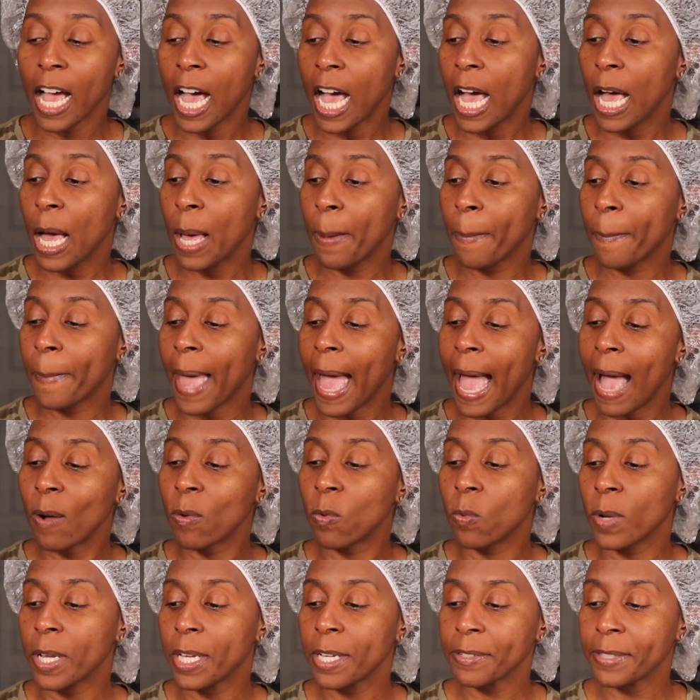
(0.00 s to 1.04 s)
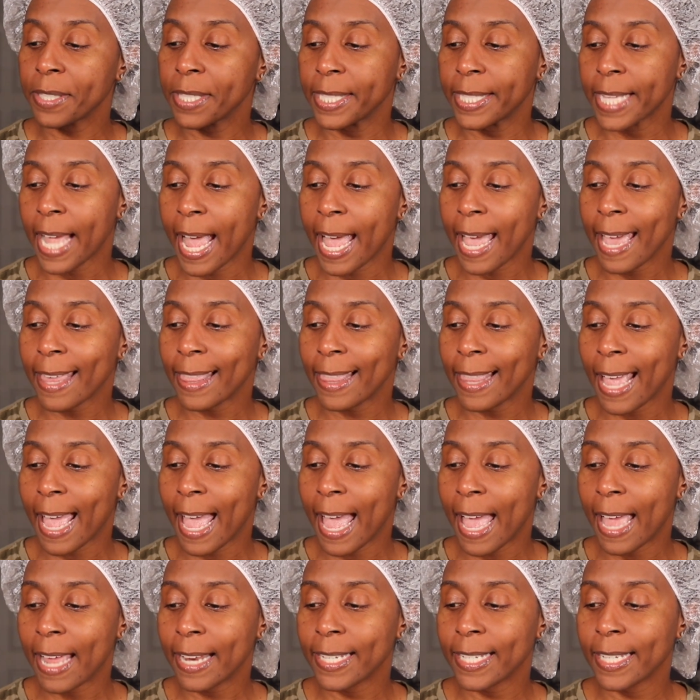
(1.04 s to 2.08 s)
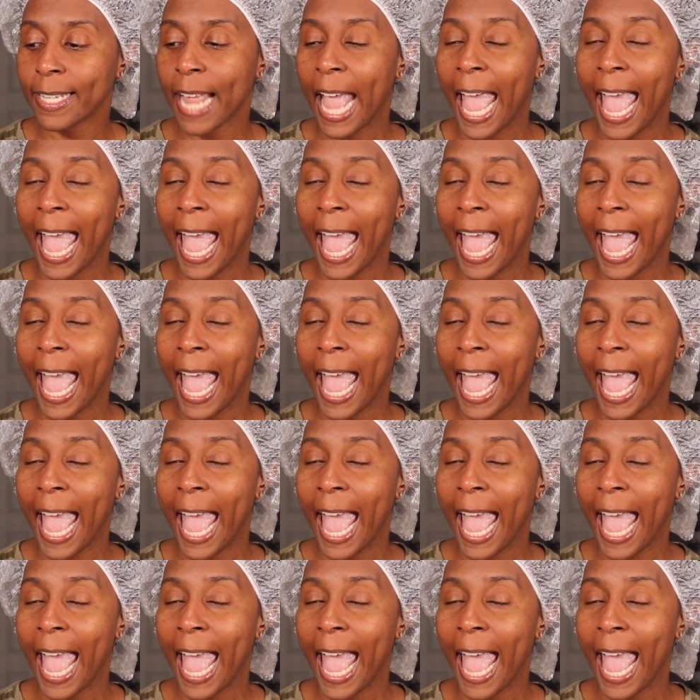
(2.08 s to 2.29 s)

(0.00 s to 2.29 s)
I will say that